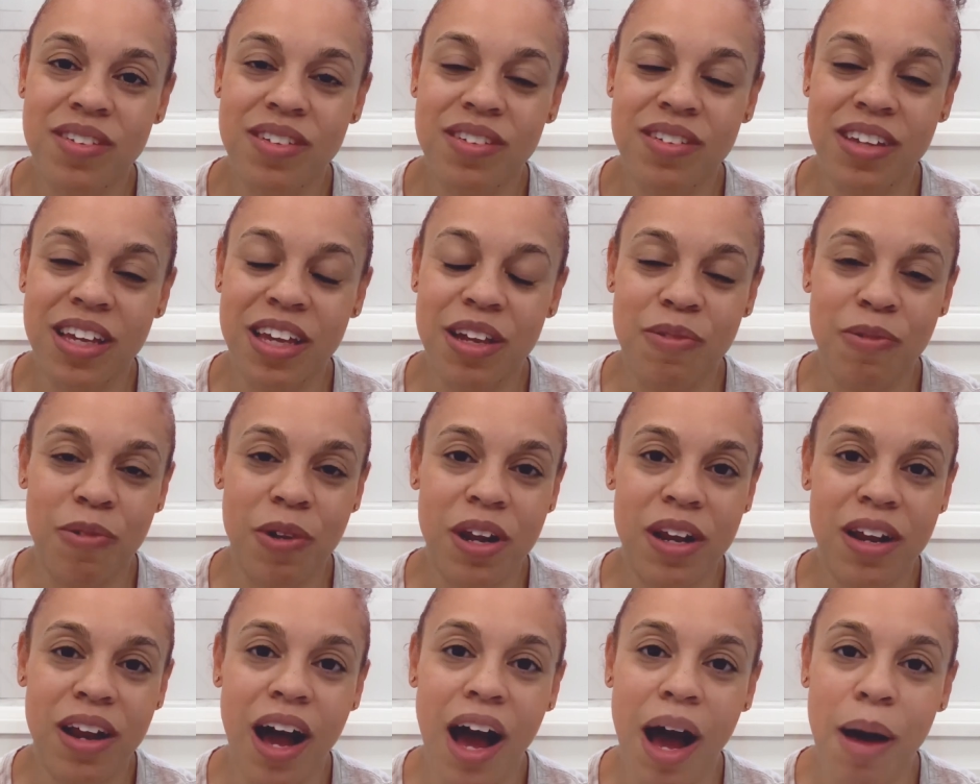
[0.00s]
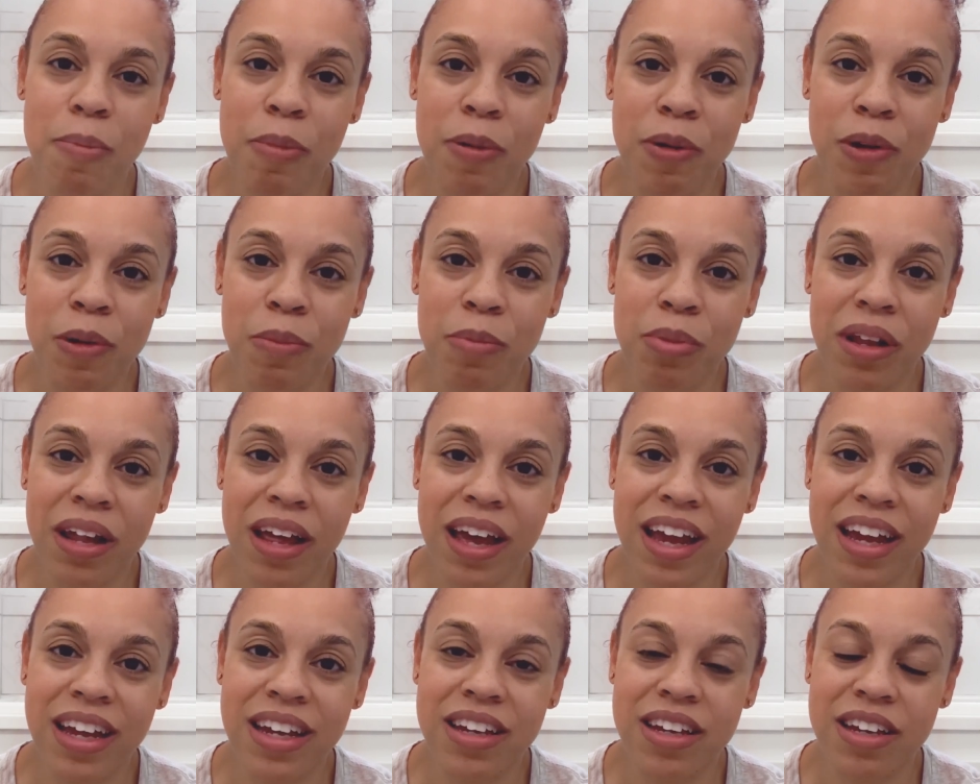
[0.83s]
getting ready to hop on a
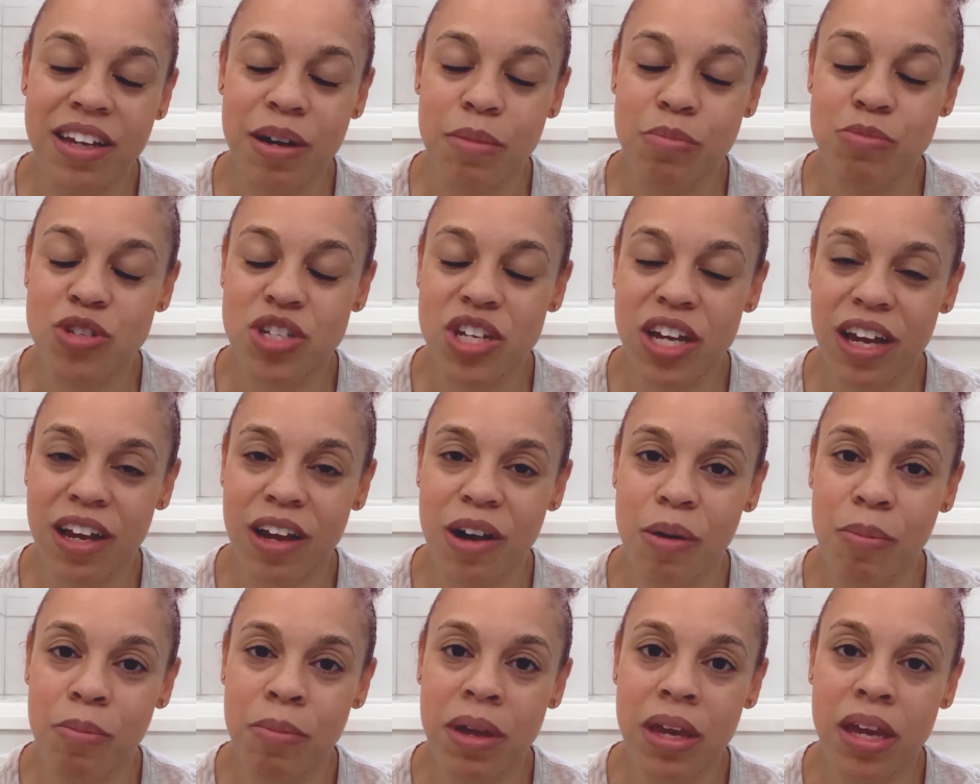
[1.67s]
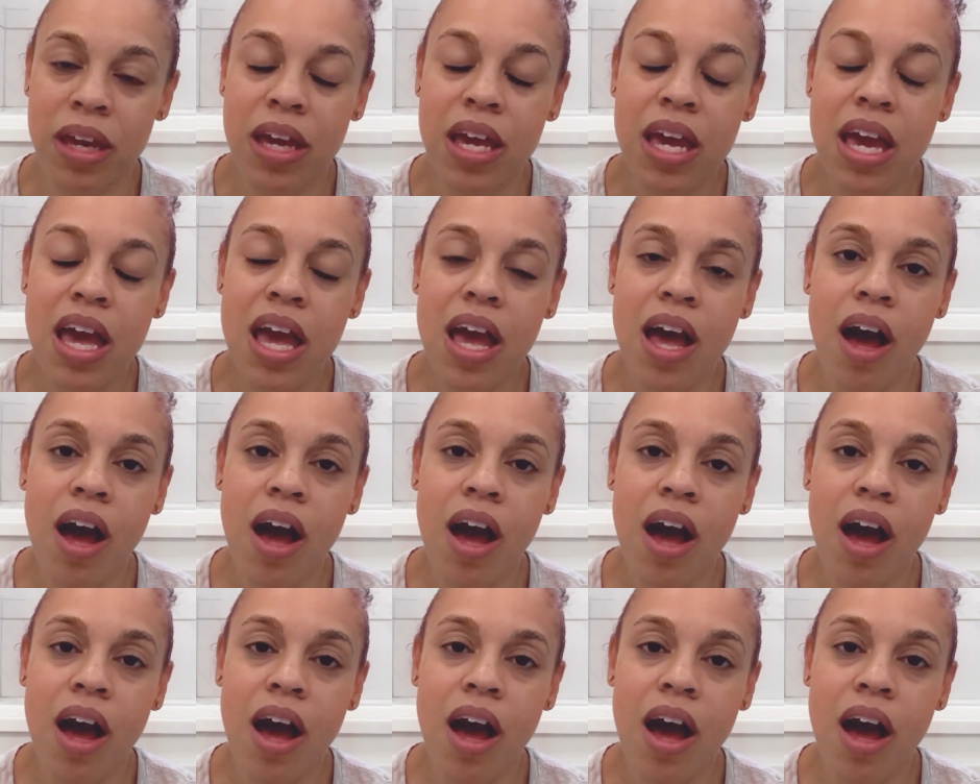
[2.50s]
plane to come check on me.